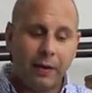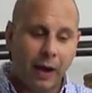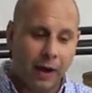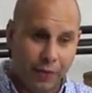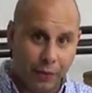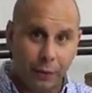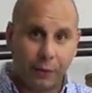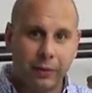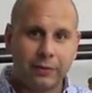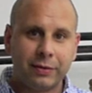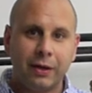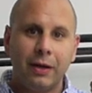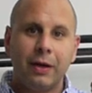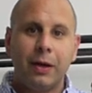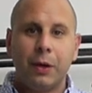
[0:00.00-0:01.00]
I
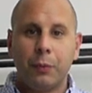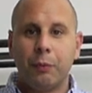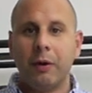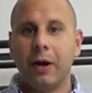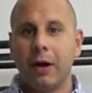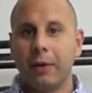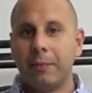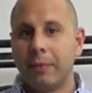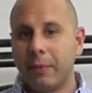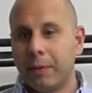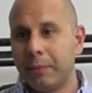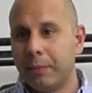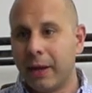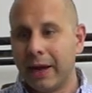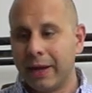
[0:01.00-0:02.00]
thought, were
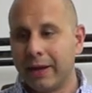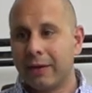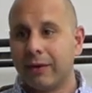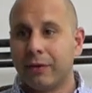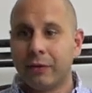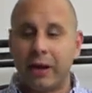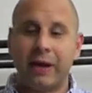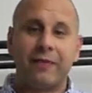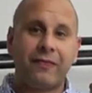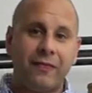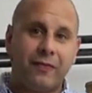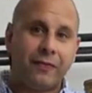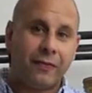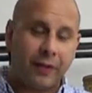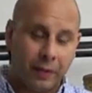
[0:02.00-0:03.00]
my
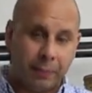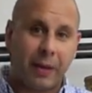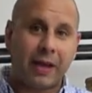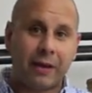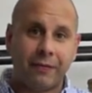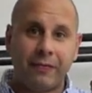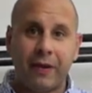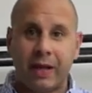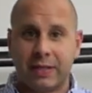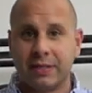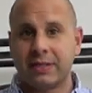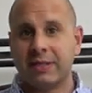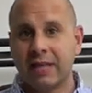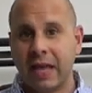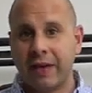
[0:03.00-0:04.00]
great filmmaker
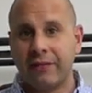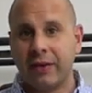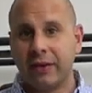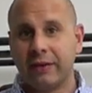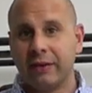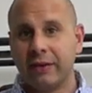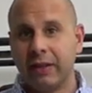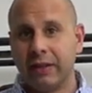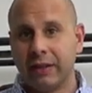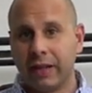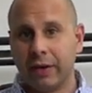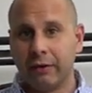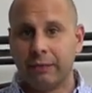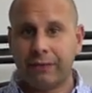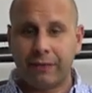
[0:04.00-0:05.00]
friends, David and
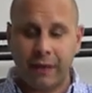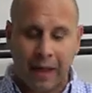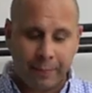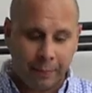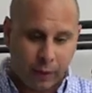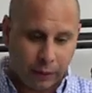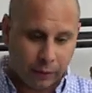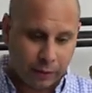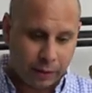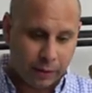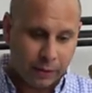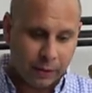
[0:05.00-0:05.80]
Leon Flamholc.